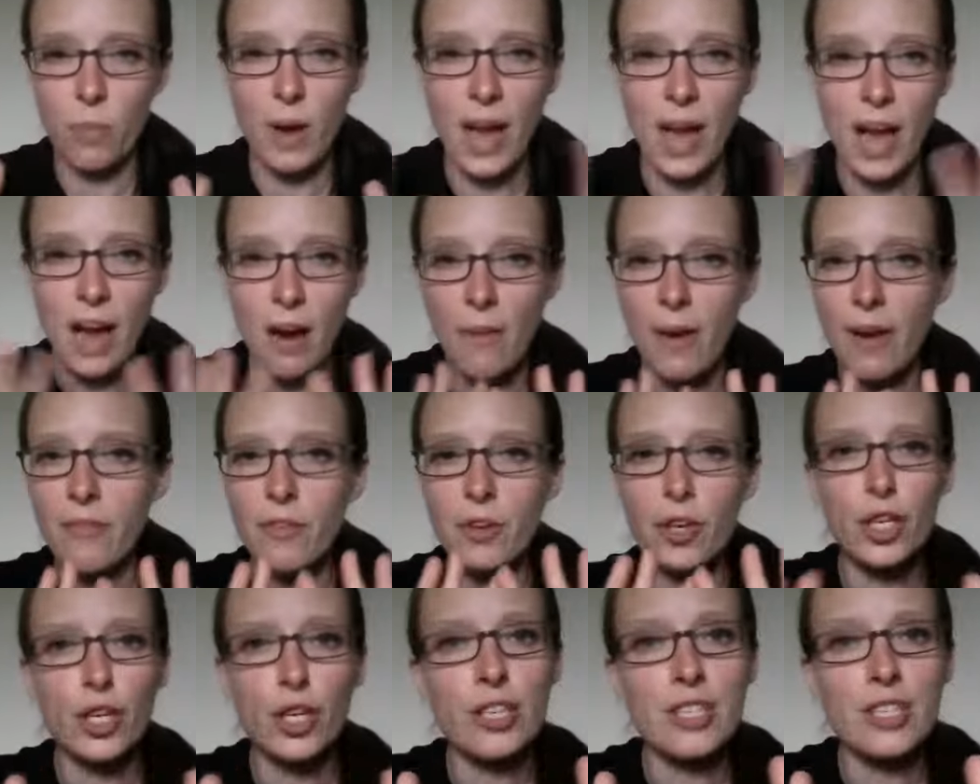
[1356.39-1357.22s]

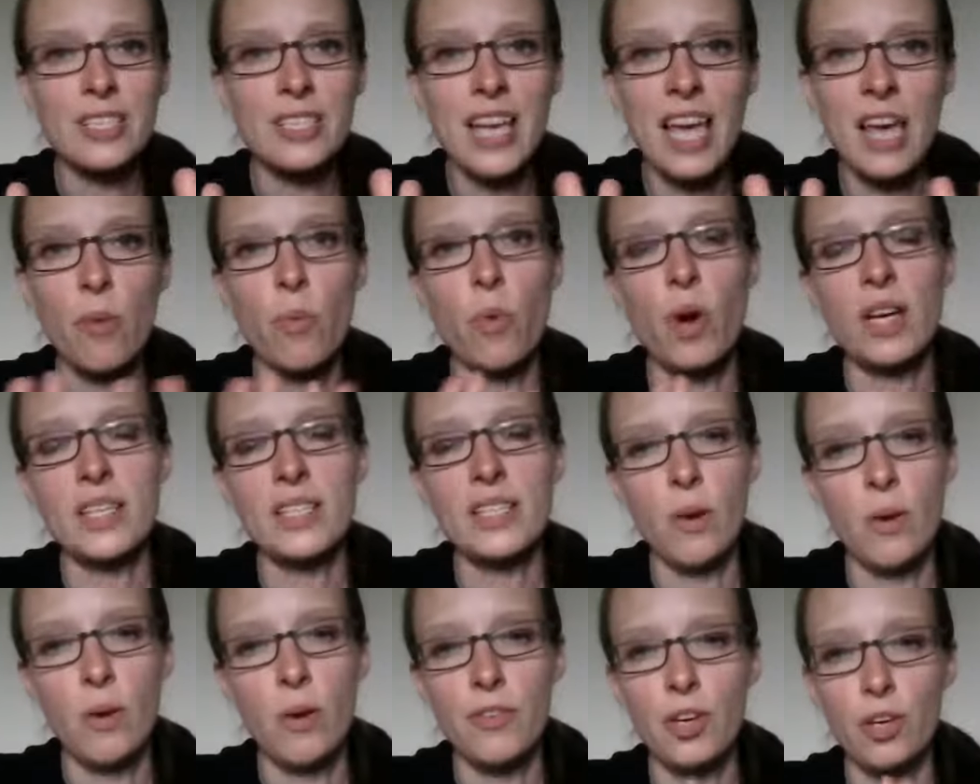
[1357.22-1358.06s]
However your day works,
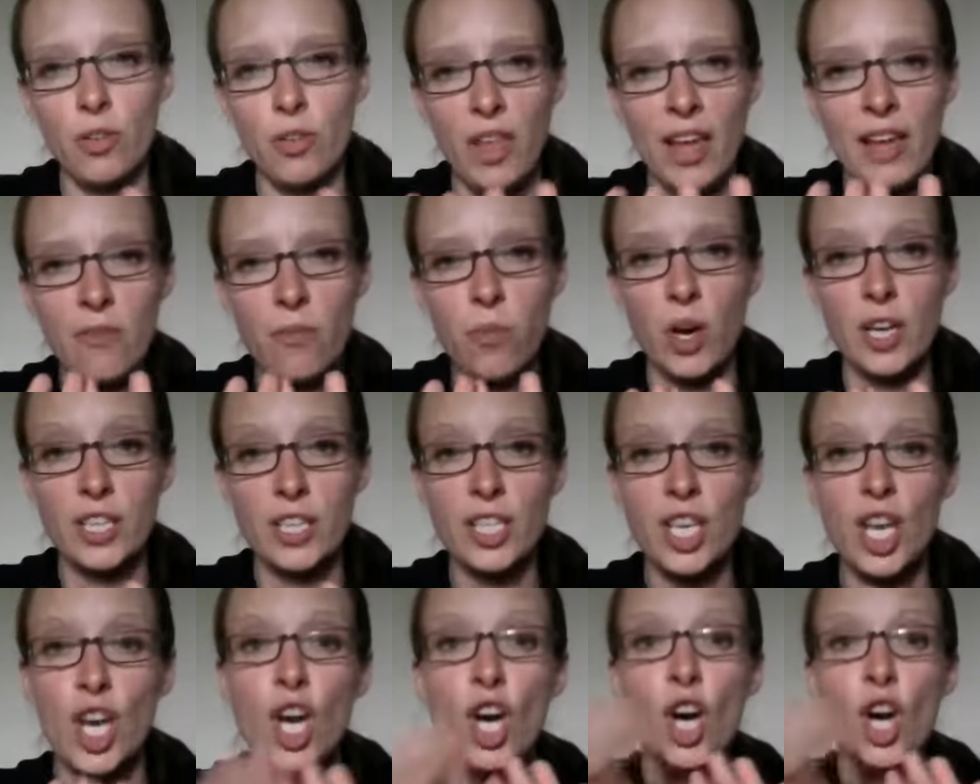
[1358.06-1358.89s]
however your life works.